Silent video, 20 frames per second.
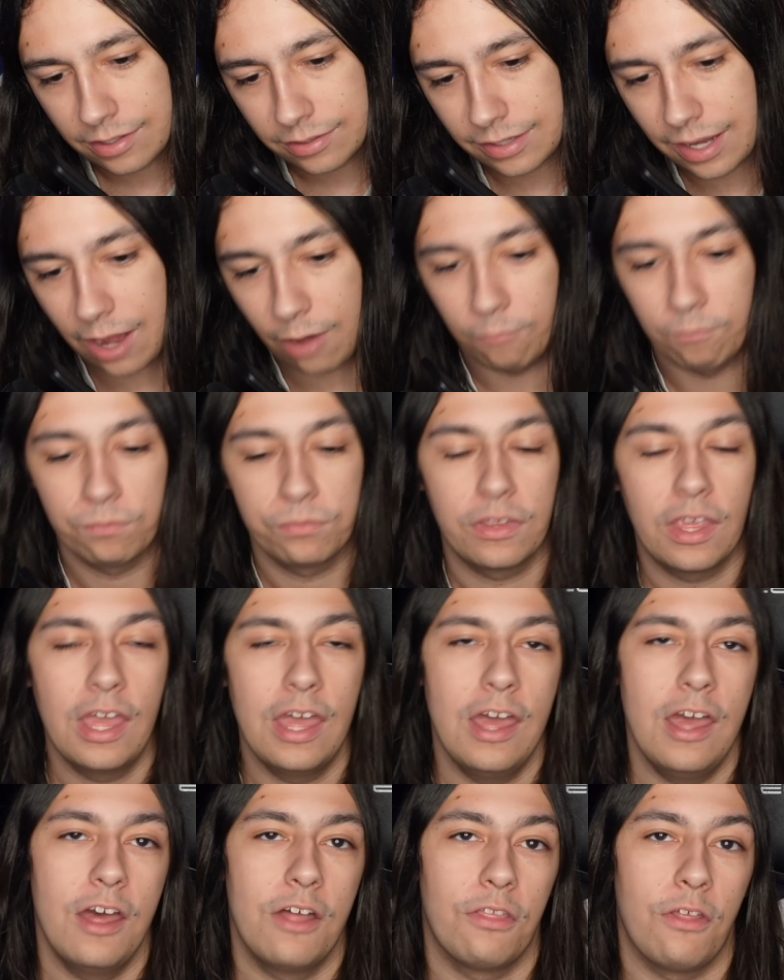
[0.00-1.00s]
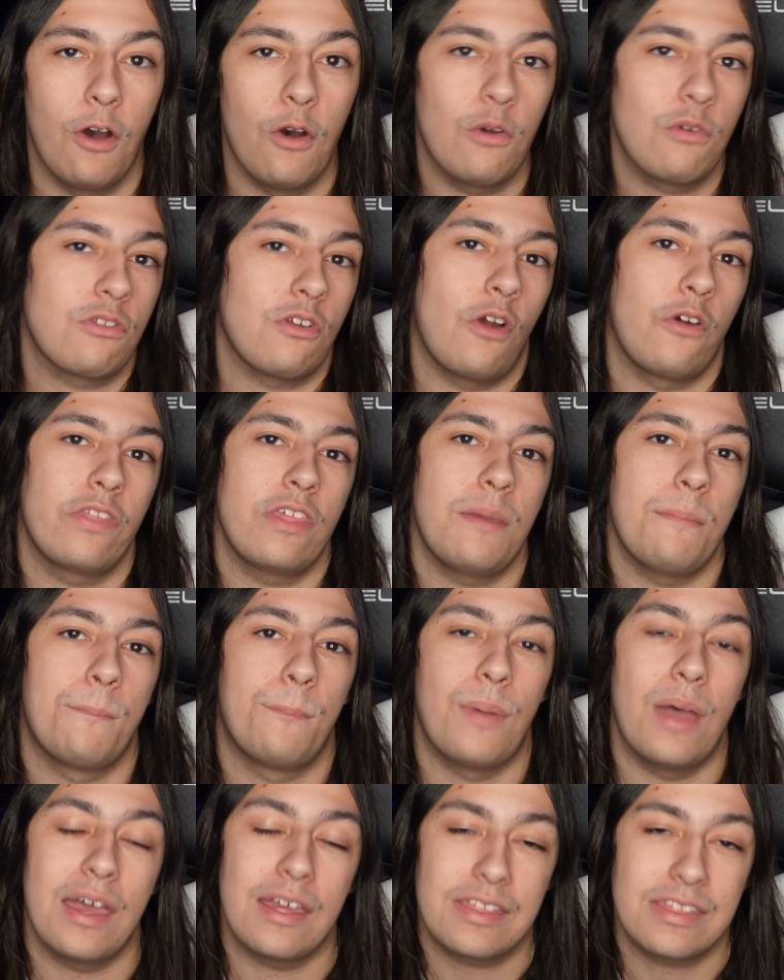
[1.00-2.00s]
Now, those are the
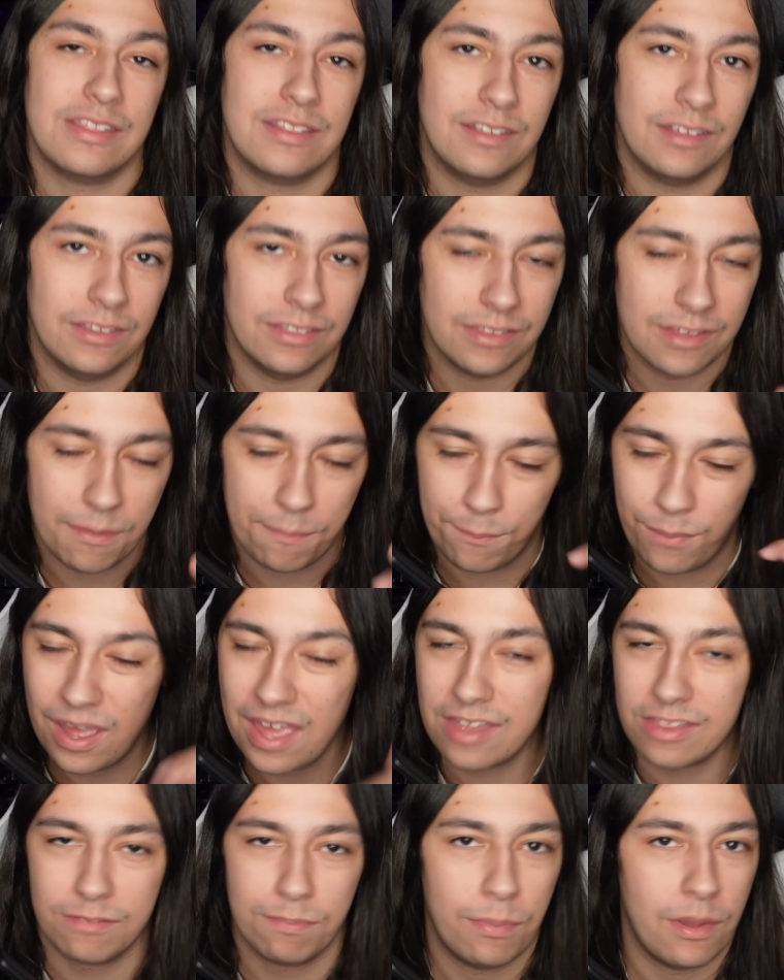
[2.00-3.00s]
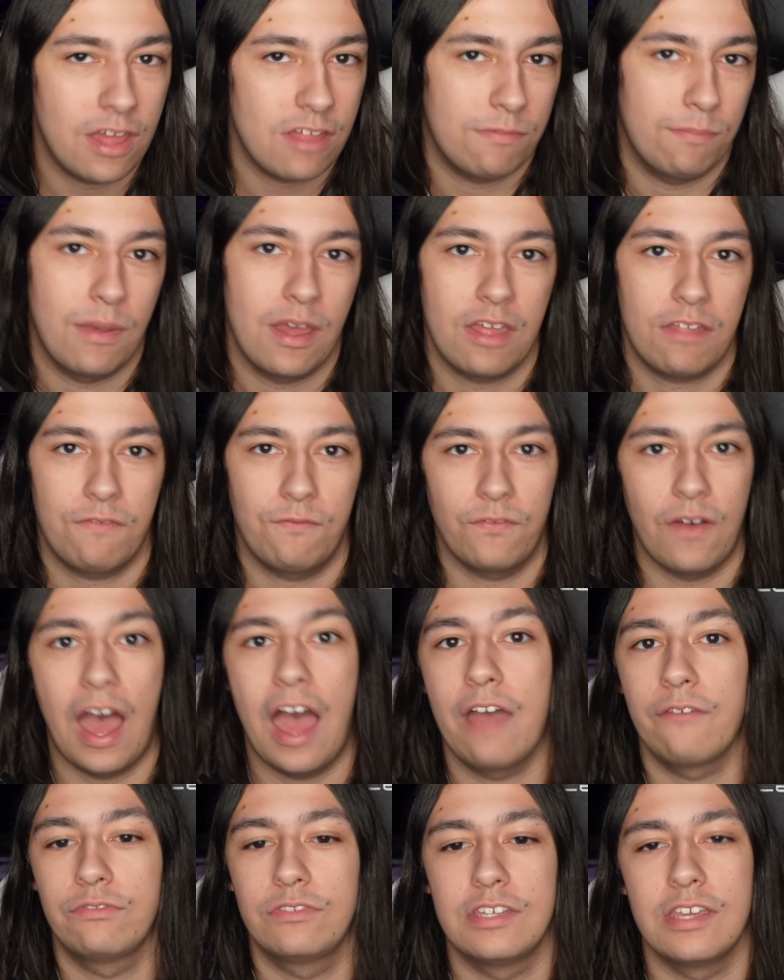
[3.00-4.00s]
best 5